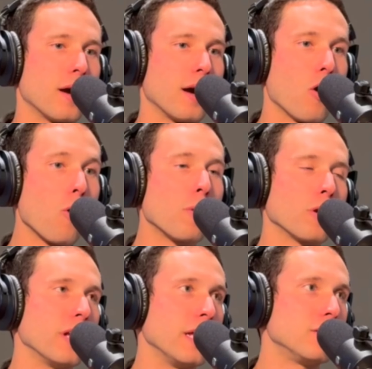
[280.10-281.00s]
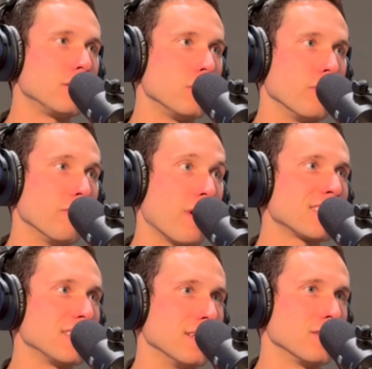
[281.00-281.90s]
a homeowner needs to
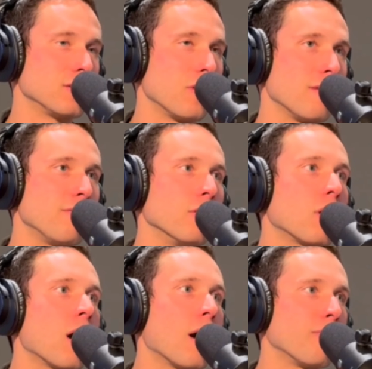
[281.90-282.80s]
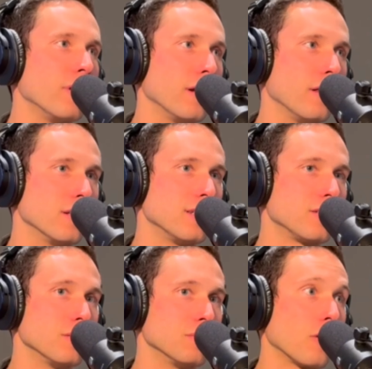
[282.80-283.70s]
invest in so they feel confident in the
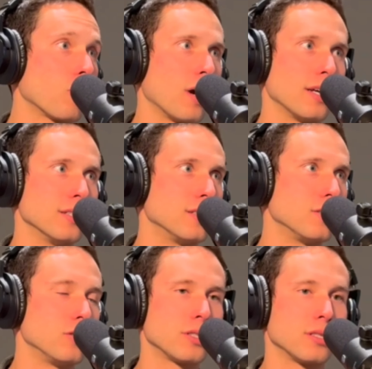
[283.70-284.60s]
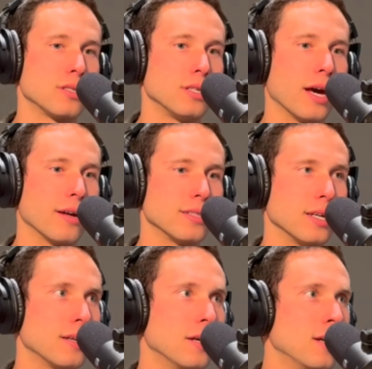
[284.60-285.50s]
systems. Otherwise, it's just, it's
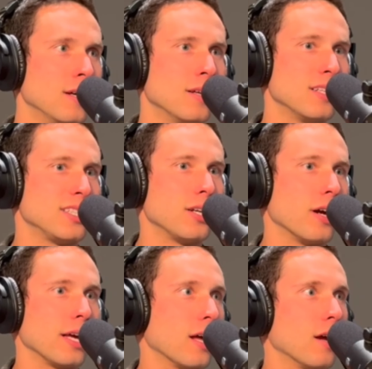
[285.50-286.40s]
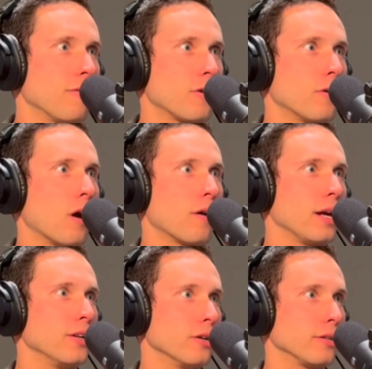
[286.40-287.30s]
like staring at a
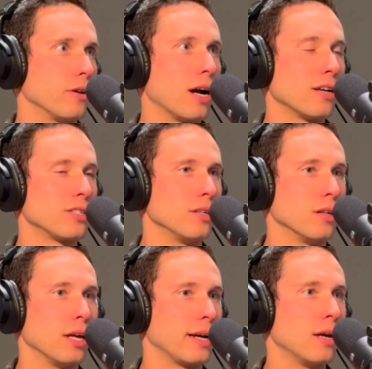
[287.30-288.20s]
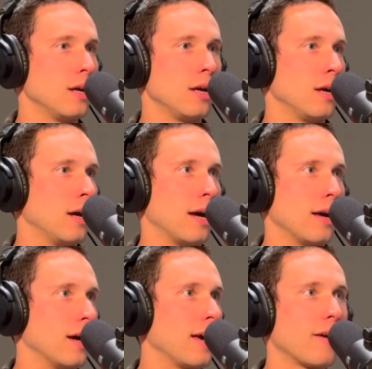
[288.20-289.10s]
Ferrari in your garage and you're like, I
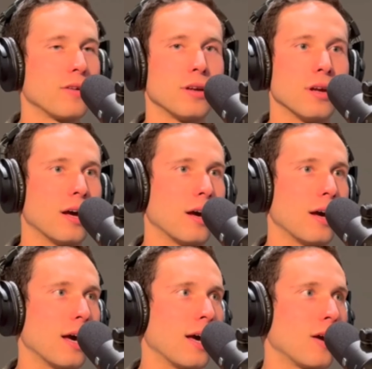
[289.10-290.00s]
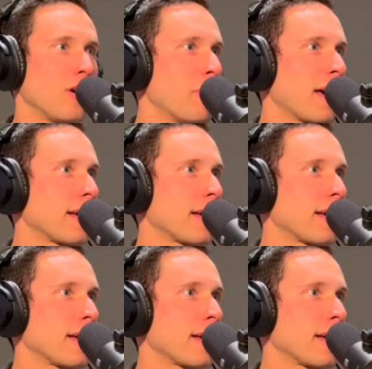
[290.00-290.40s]
haven't. How do I back it